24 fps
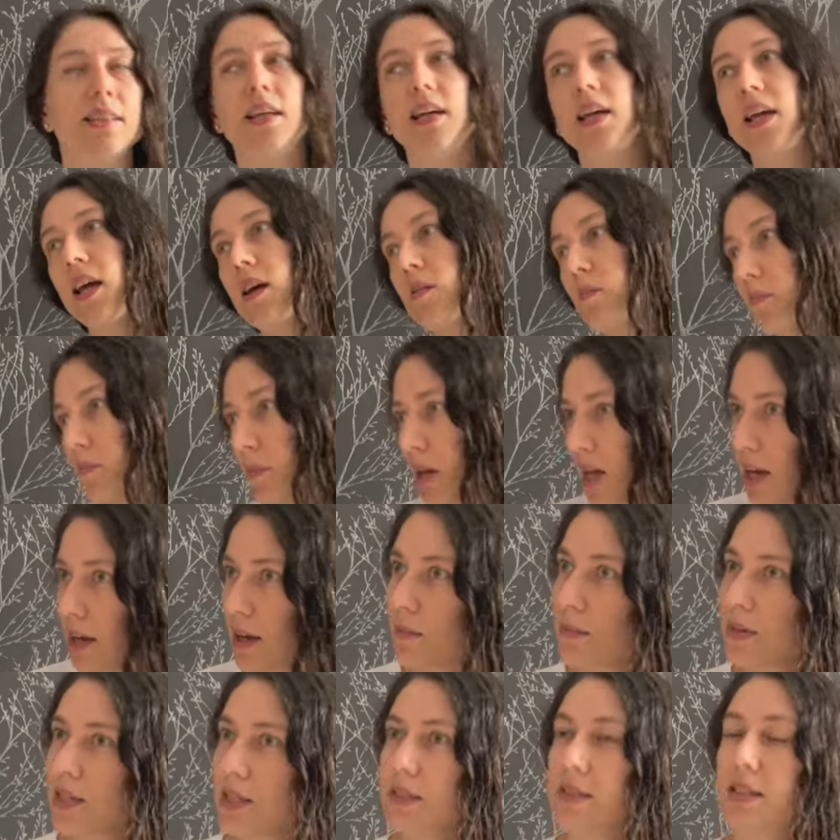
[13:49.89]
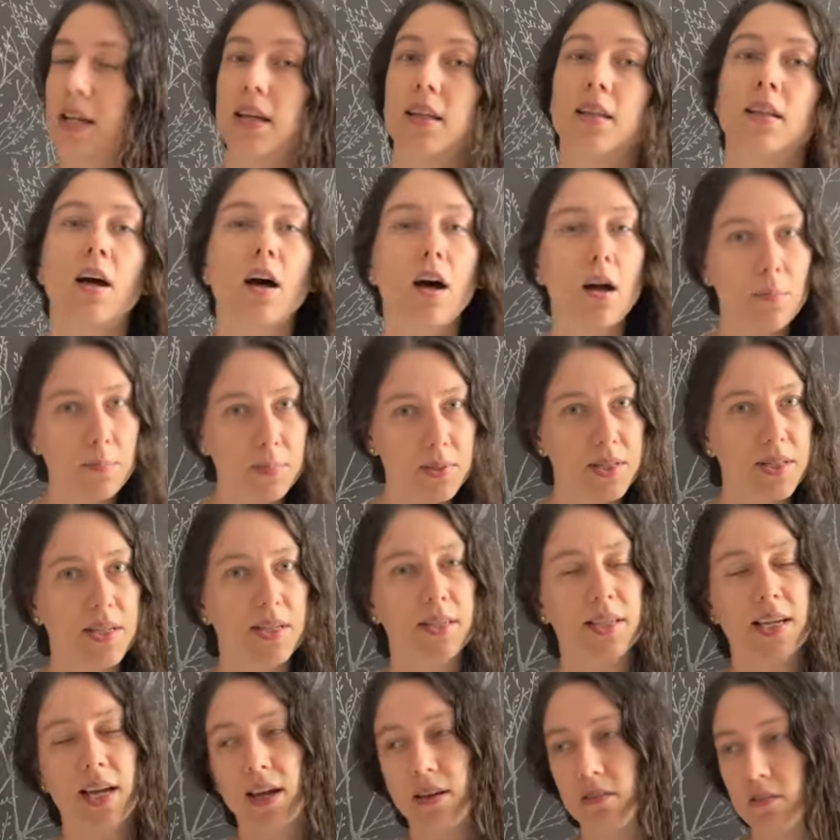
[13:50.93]
They kept making me stand up, sit
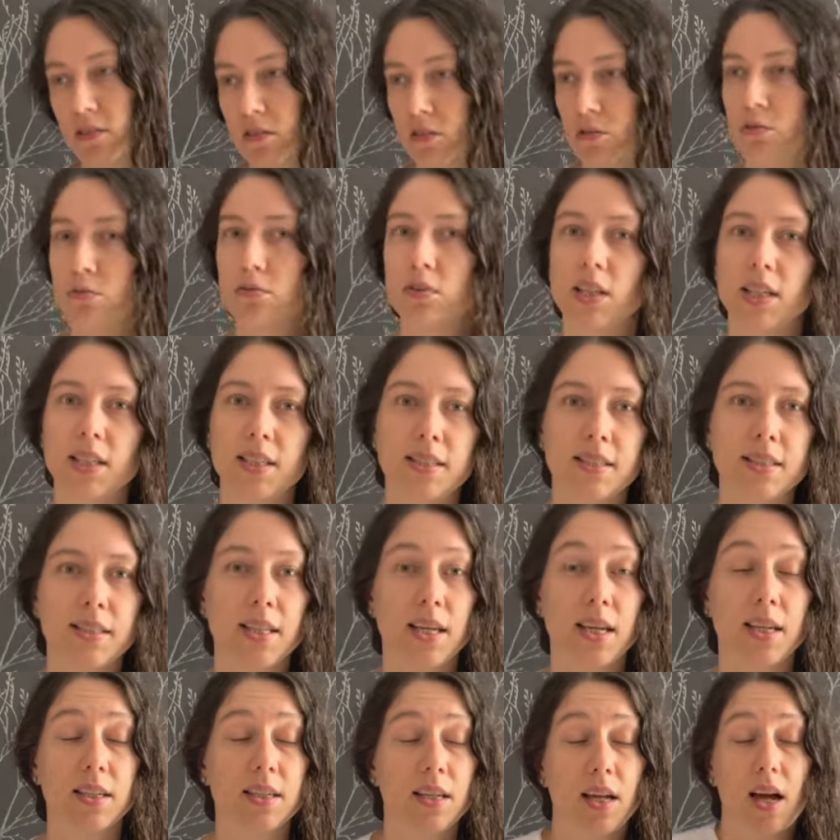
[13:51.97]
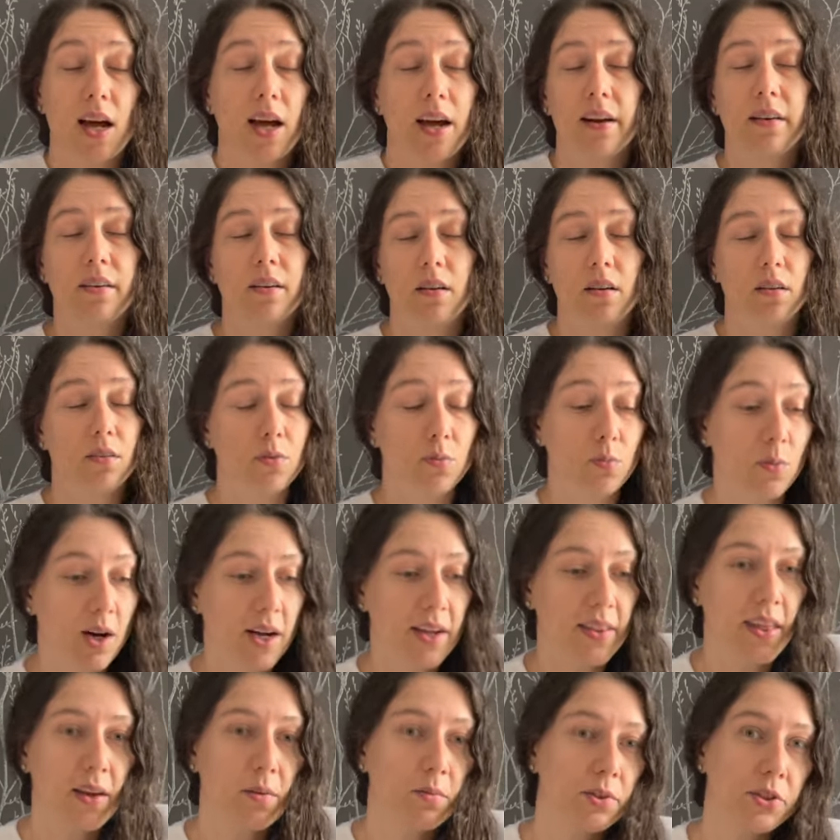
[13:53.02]
down, and all these things. I don't know
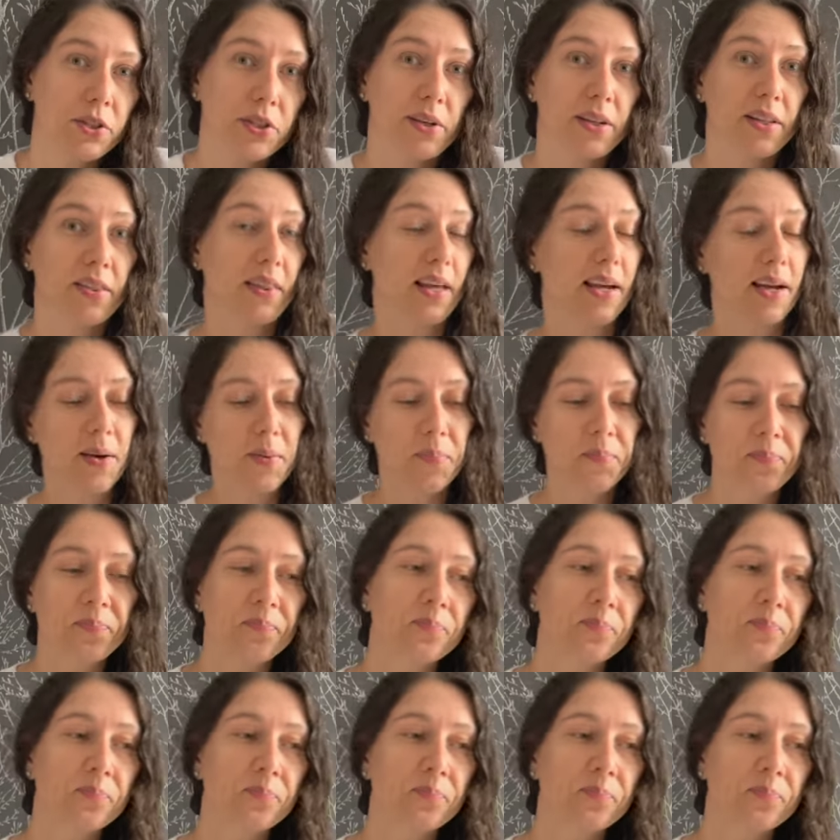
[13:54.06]
why they were doing that.